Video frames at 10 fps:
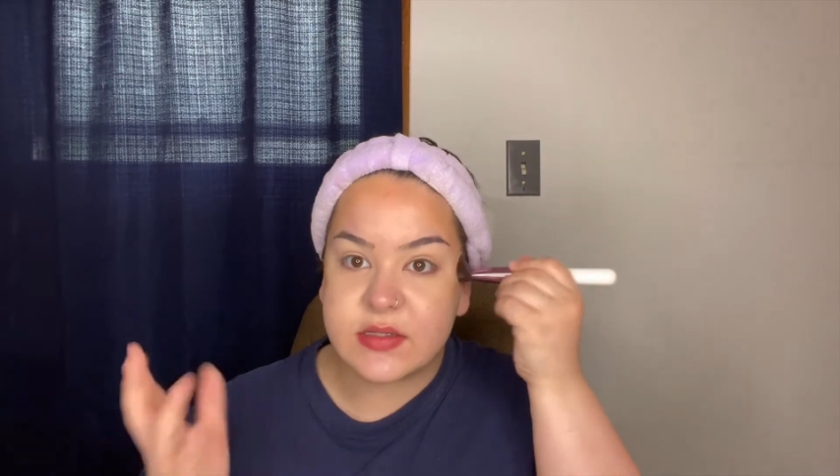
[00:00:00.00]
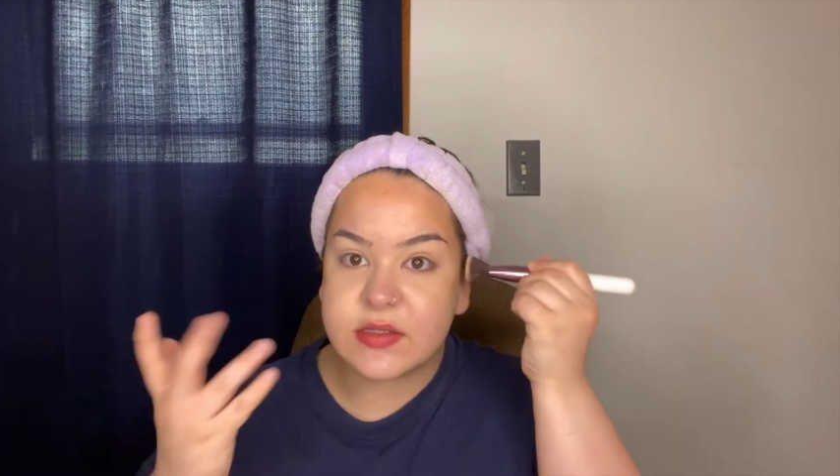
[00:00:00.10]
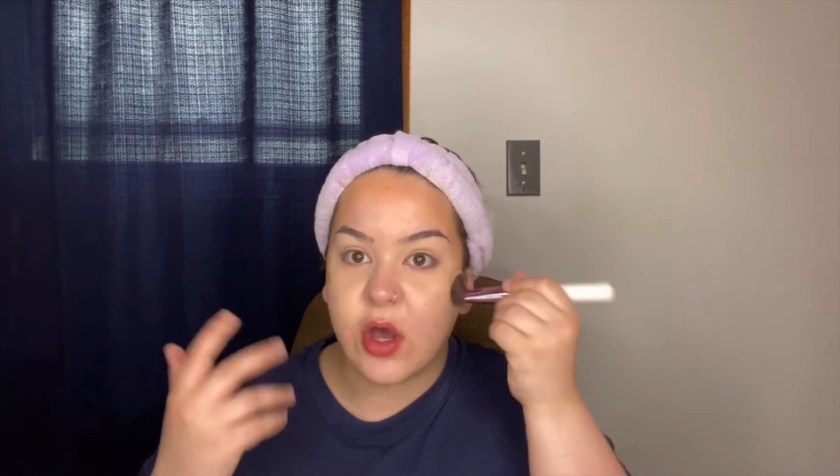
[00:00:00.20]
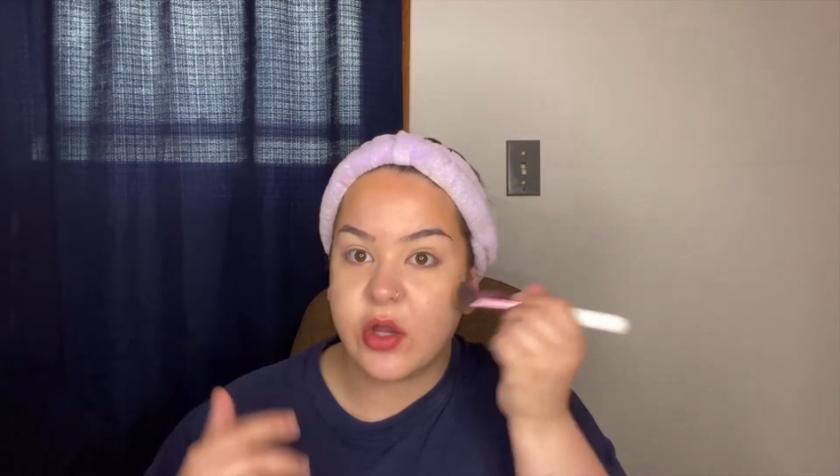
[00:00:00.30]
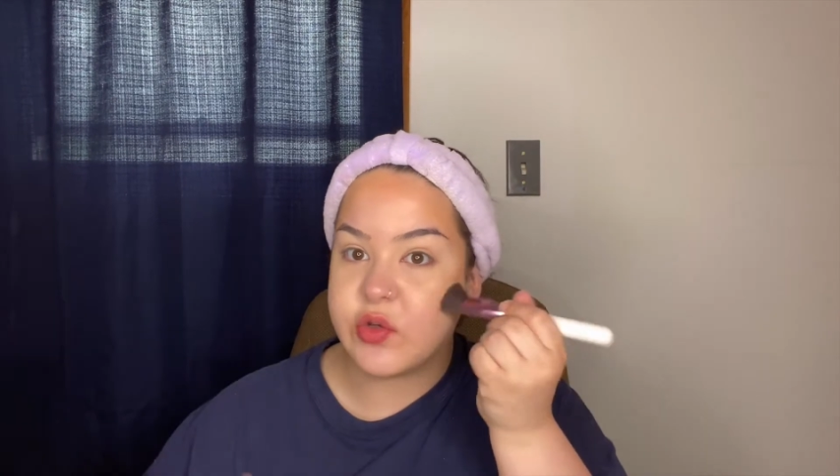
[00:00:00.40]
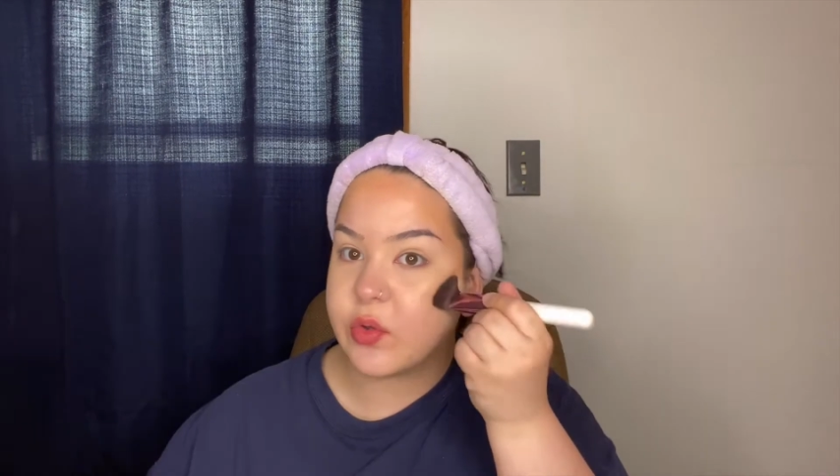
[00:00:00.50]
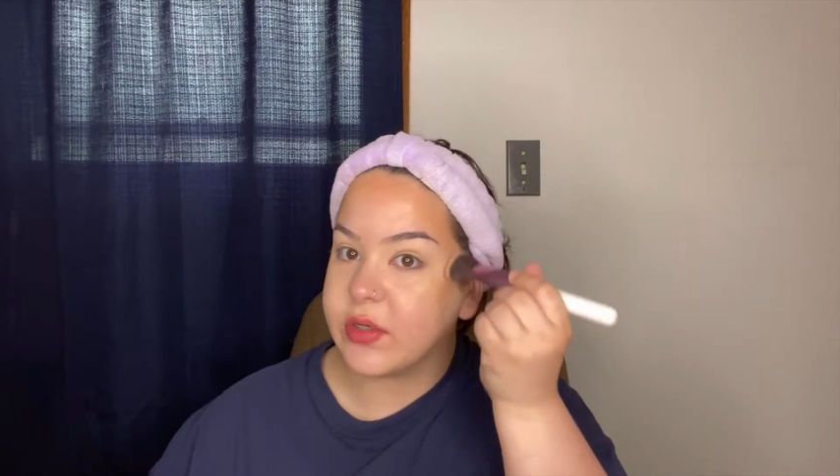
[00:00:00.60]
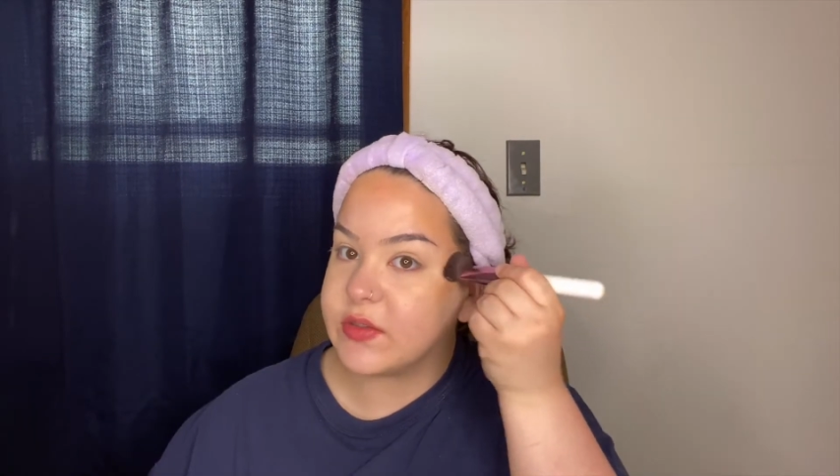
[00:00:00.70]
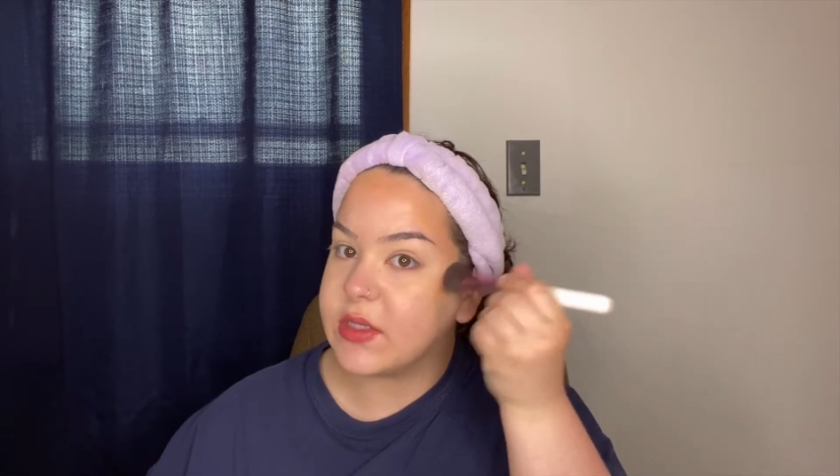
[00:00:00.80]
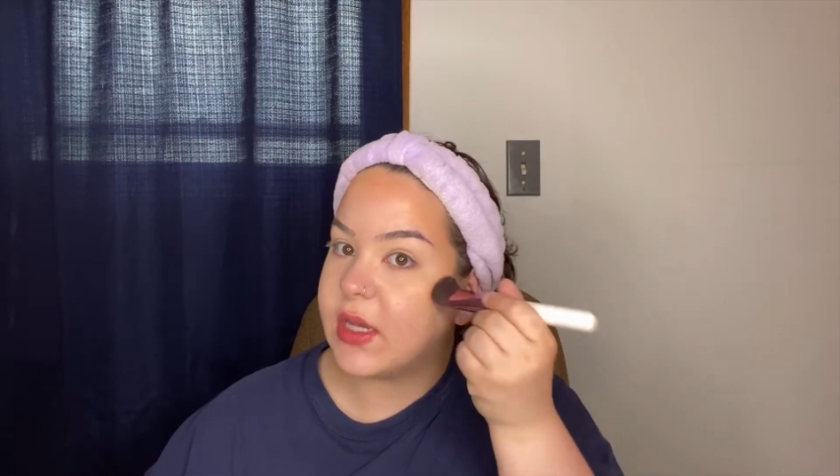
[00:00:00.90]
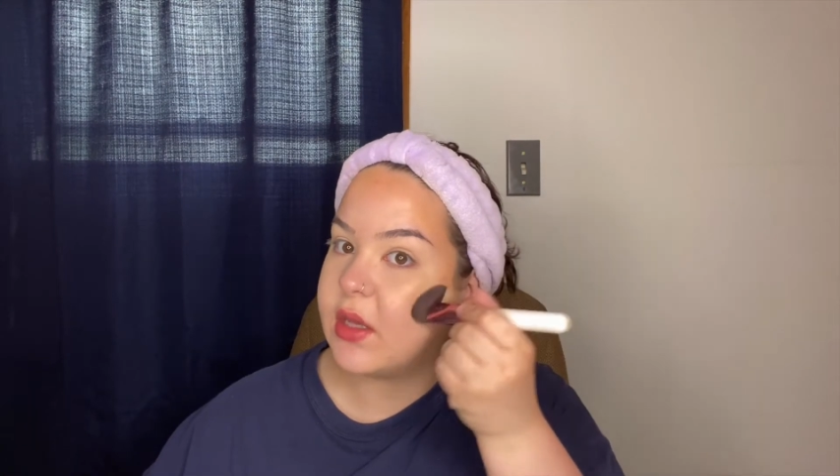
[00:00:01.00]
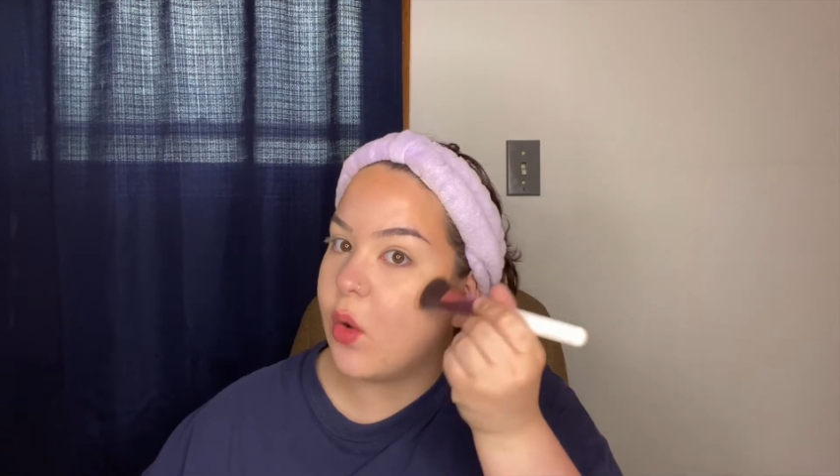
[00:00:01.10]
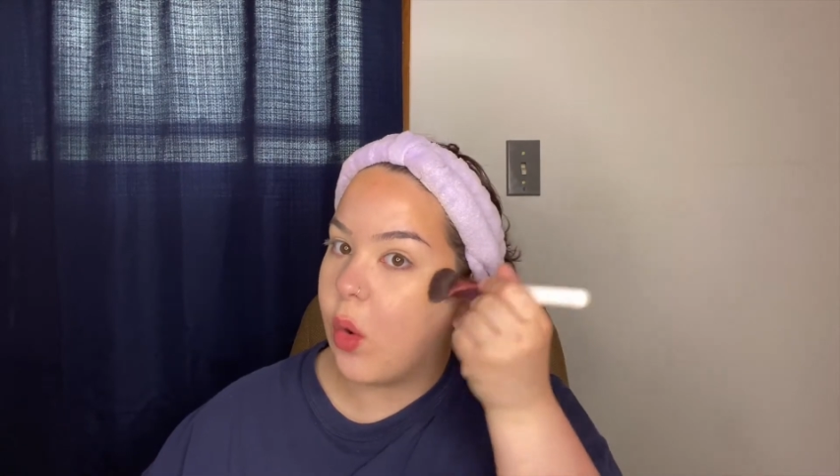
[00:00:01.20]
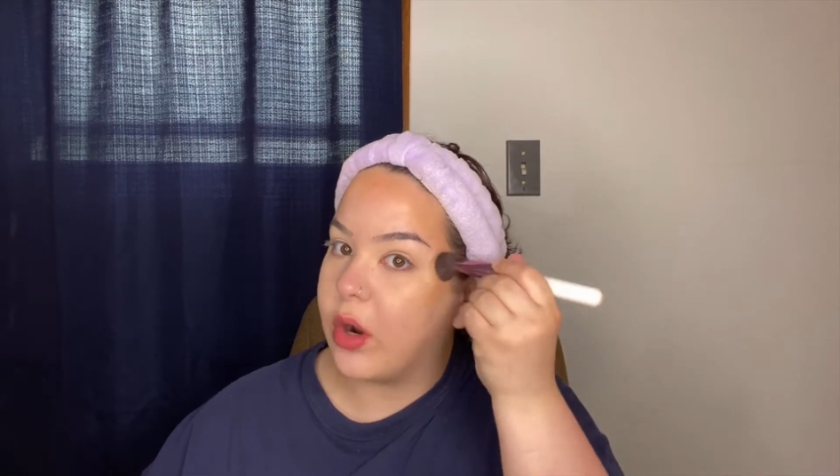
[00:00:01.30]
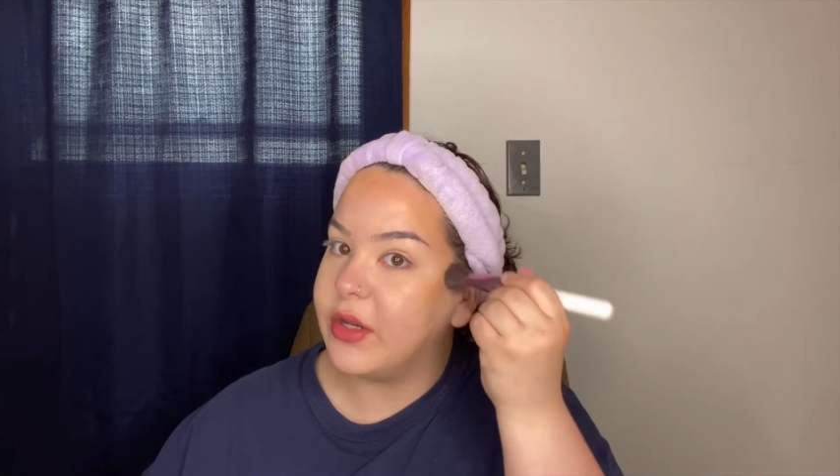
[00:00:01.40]
contour is like
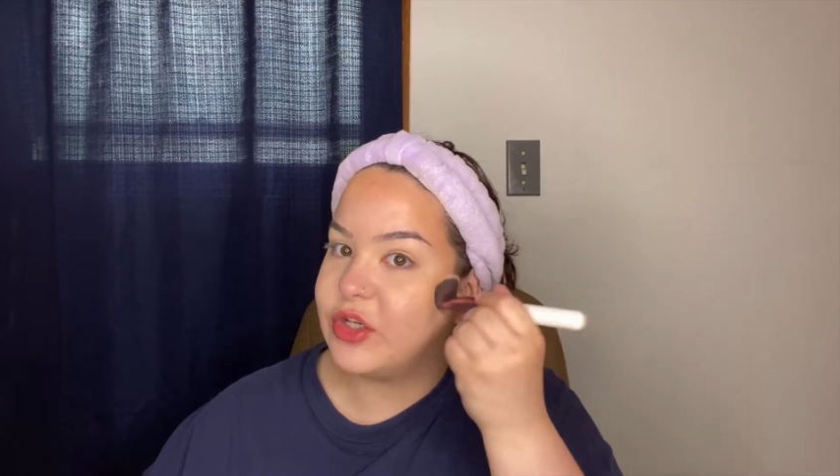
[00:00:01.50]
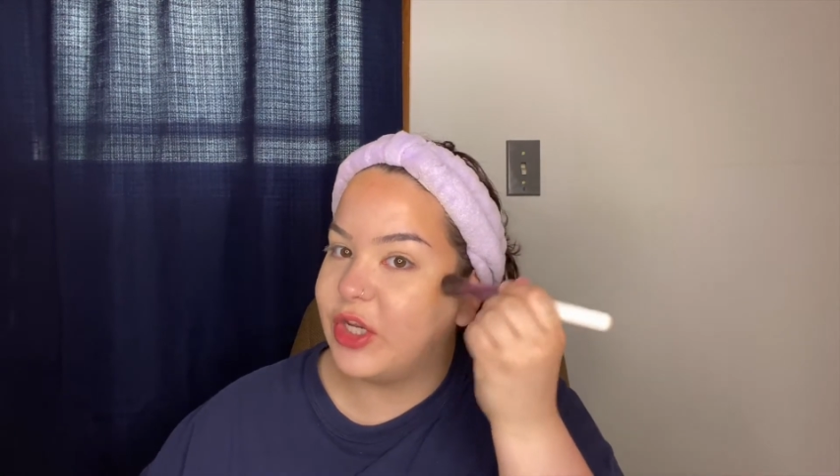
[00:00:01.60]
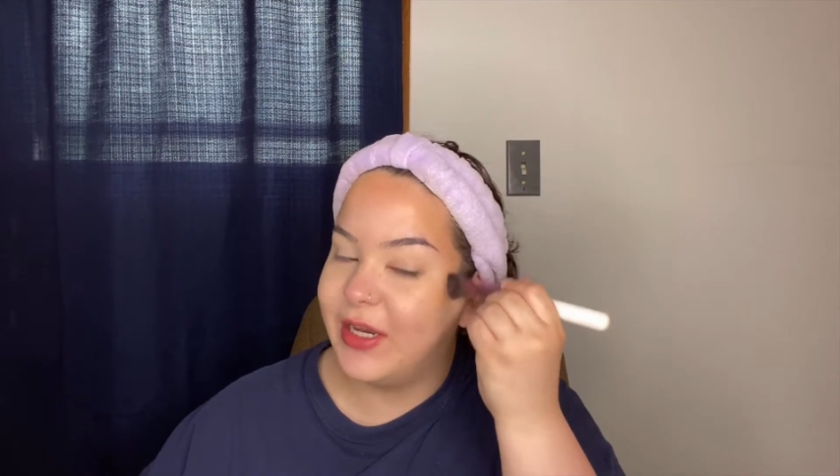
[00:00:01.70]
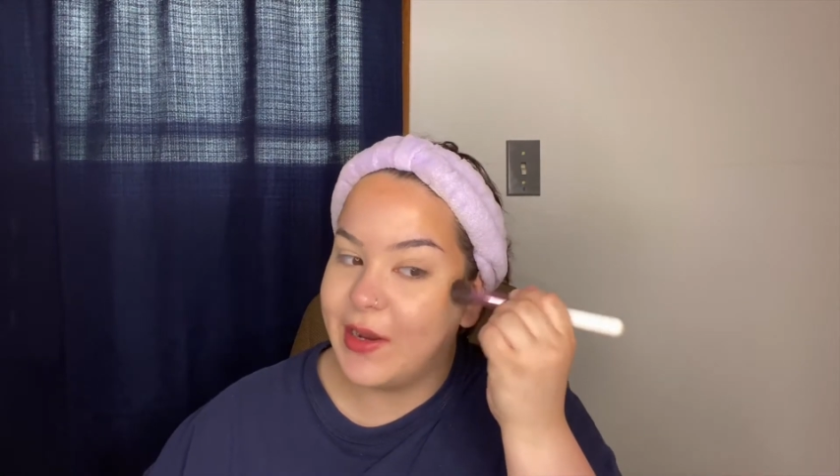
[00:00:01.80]
orange.